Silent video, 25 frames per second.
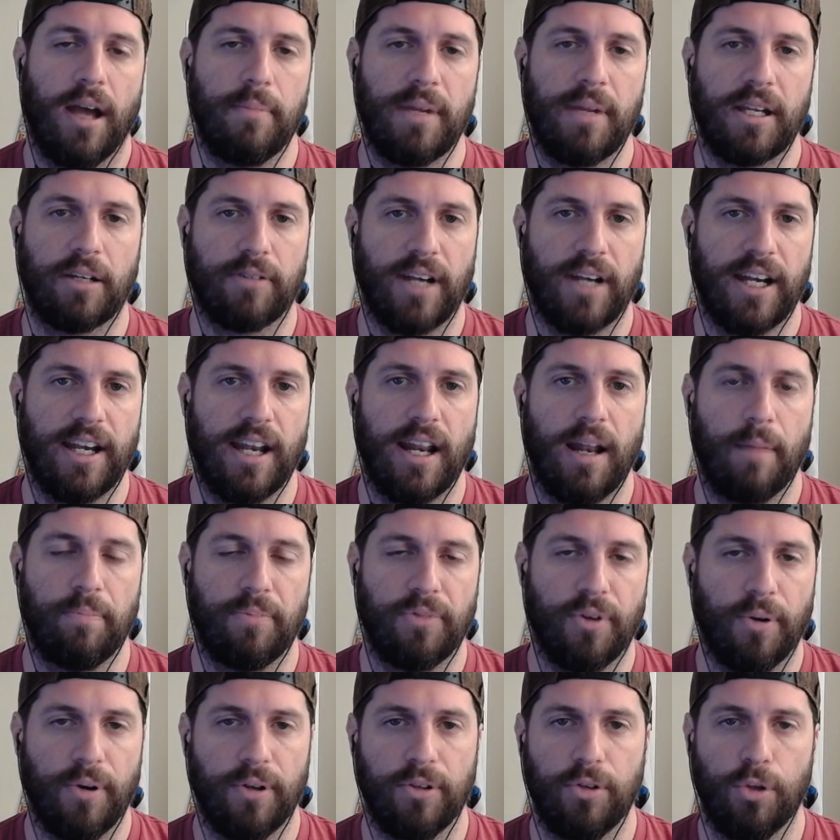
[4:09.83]
I mean, granted,
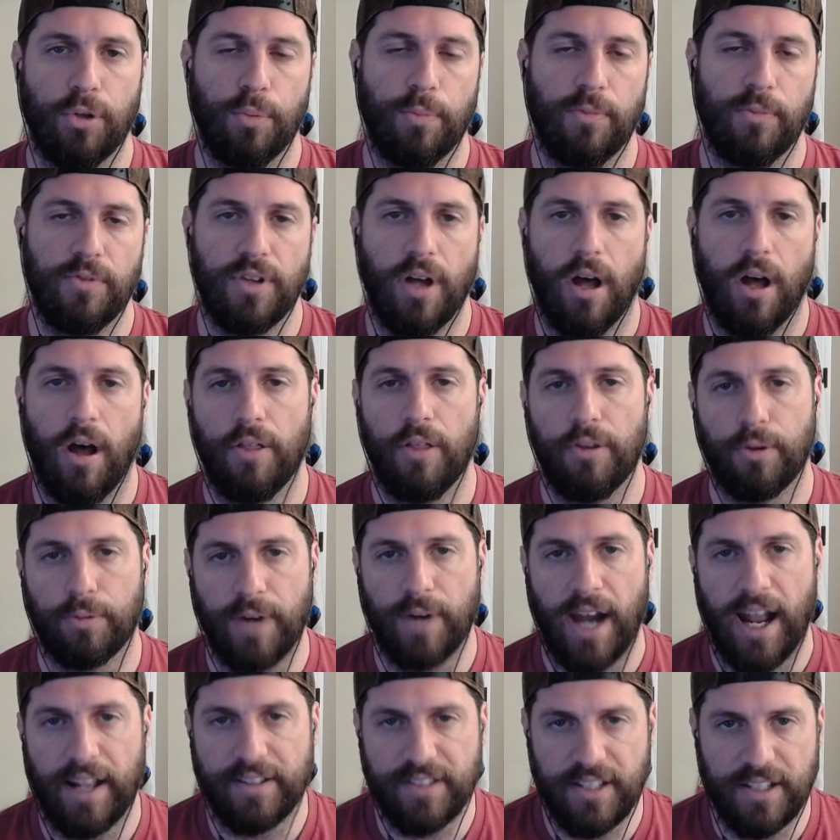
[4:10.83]
I'm throwing a little other
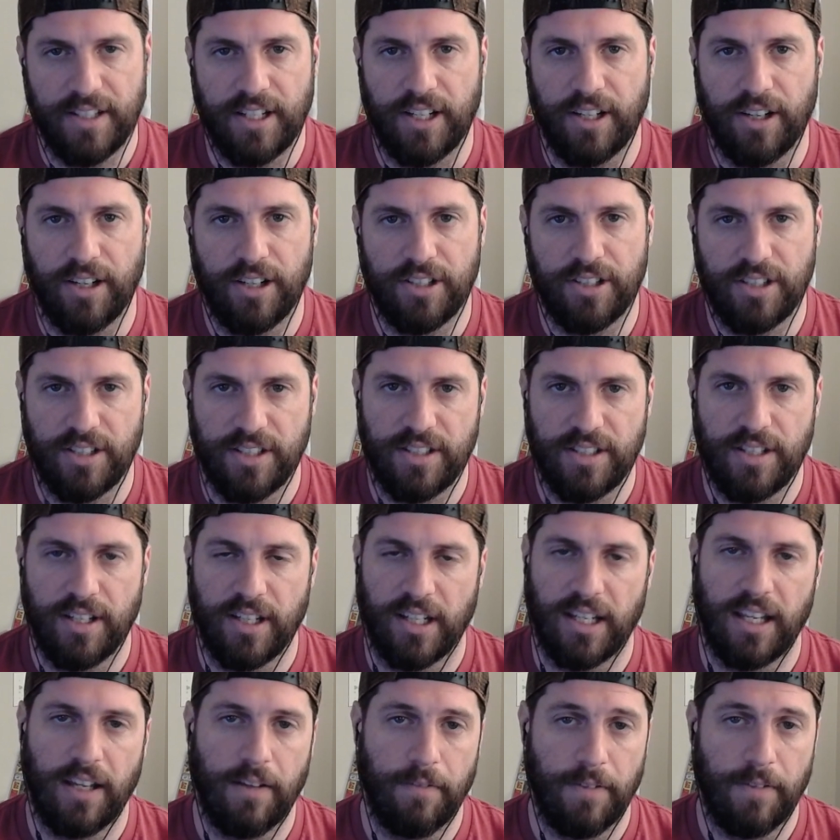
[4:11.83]
rats in here just
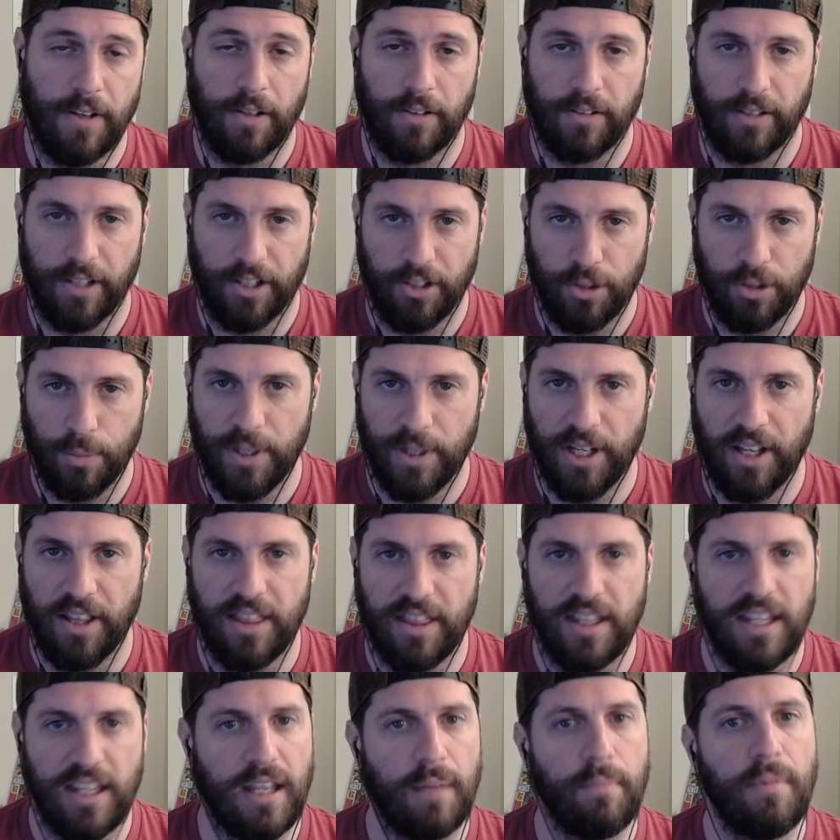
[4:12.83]
to give it a little bit
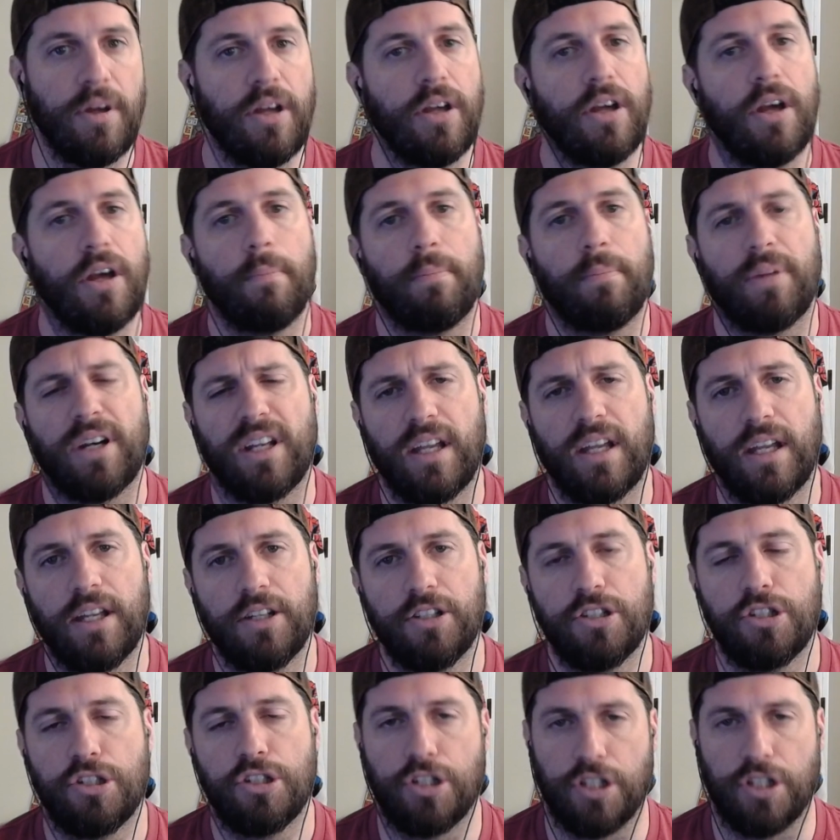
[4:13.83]
of theme, but
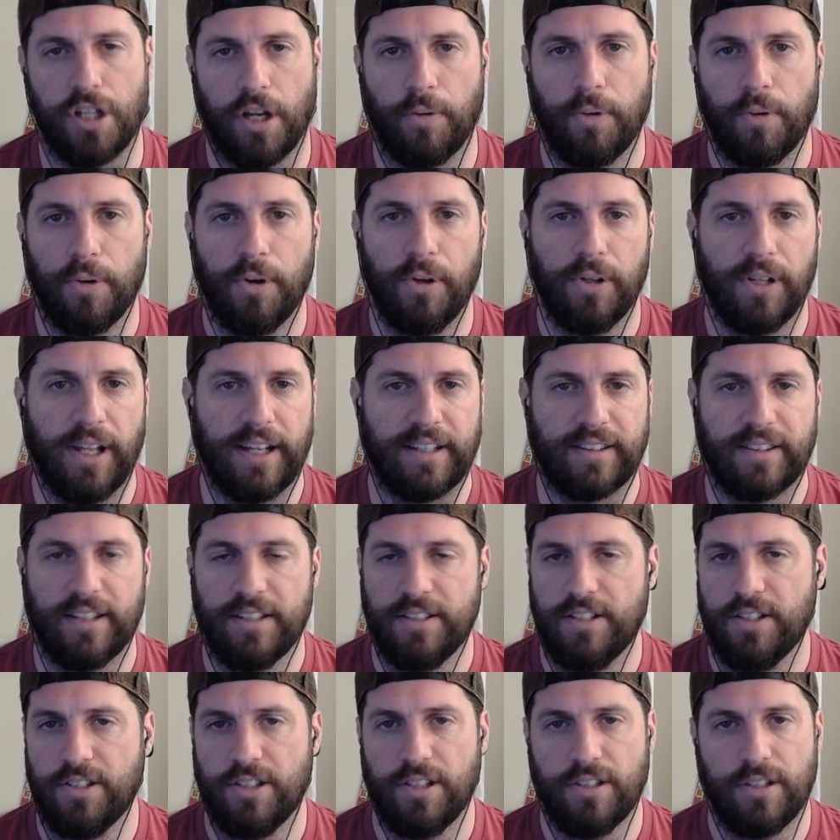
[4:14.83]
in general, like,
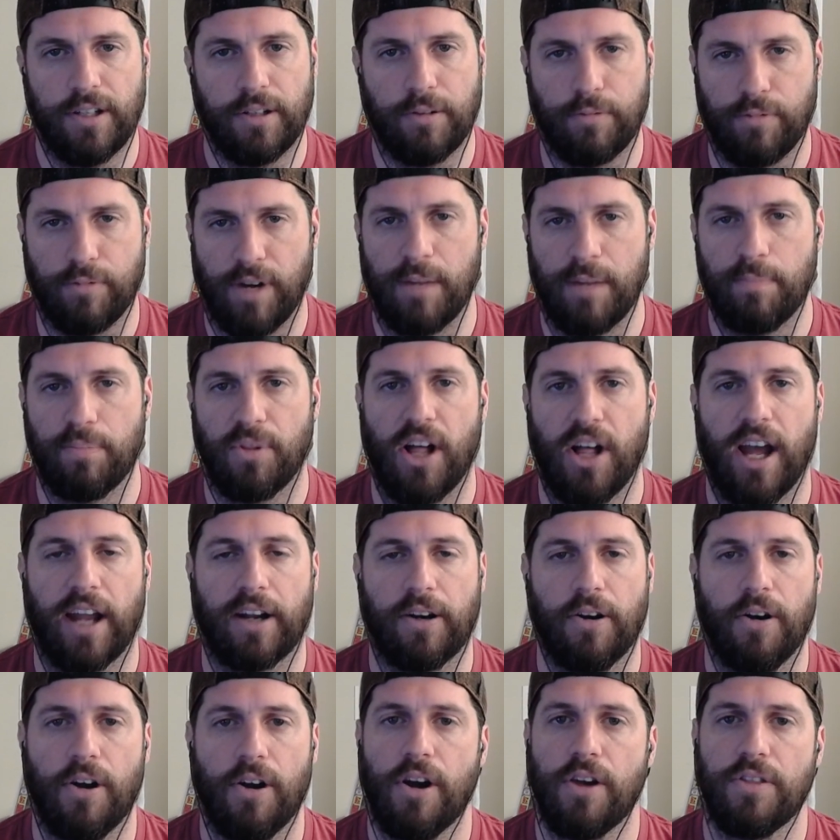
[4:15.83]
this is just a great
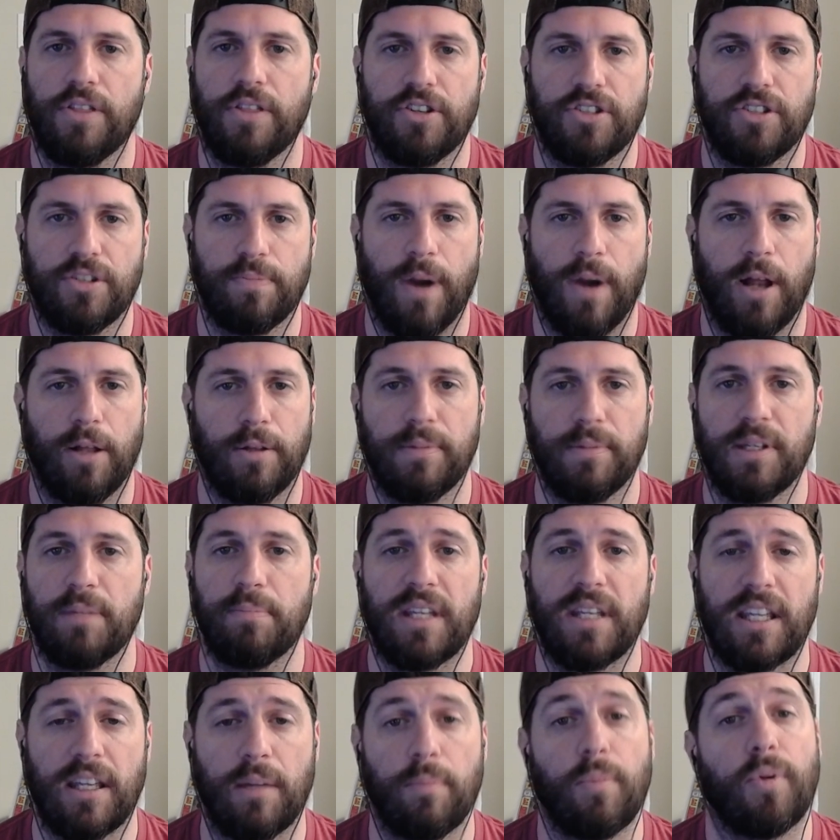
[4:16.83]
black card that should probably
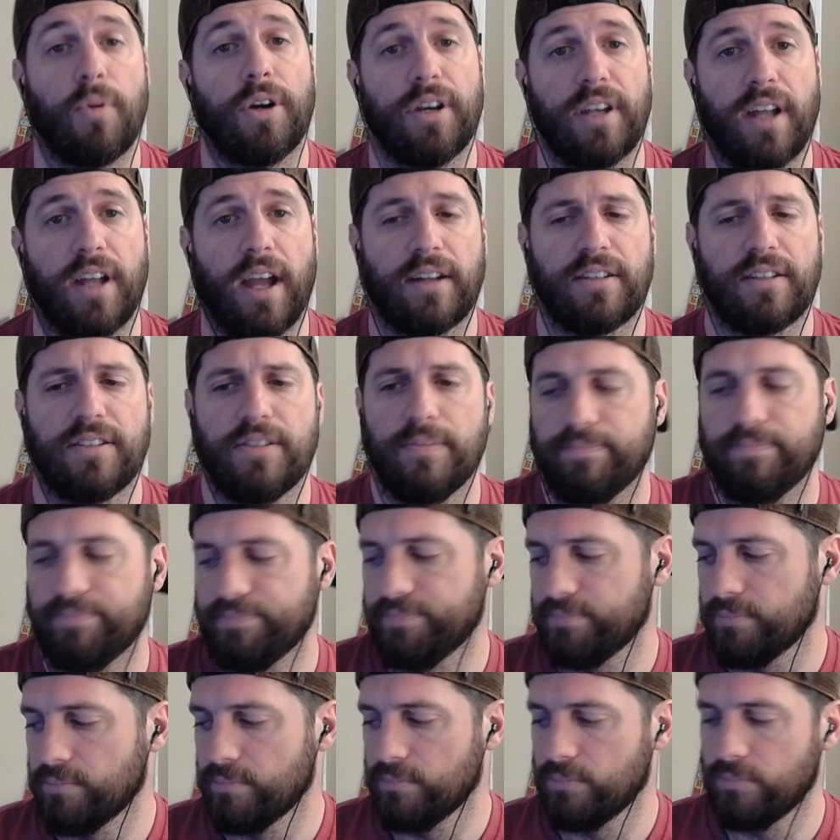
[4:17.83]
be in more decks.
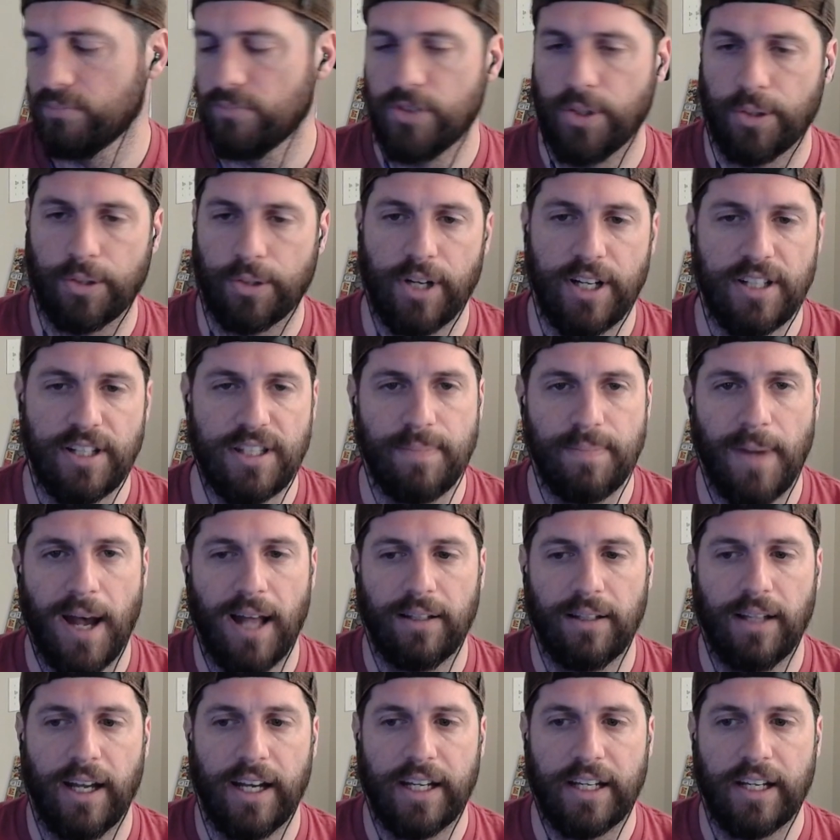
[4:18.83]
So a great
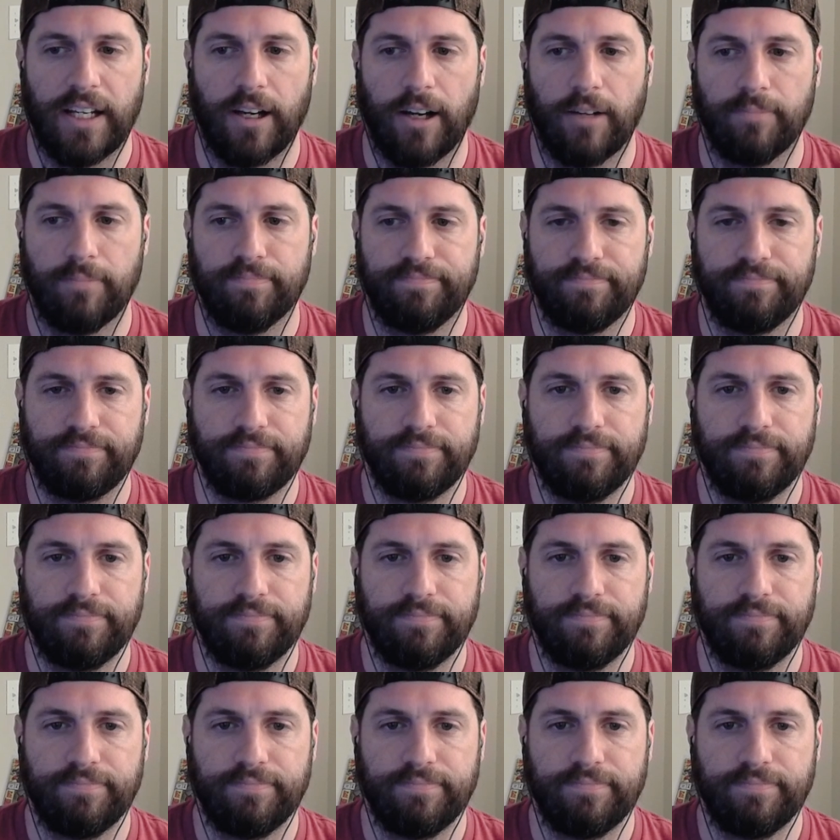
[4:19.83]
spotlight here.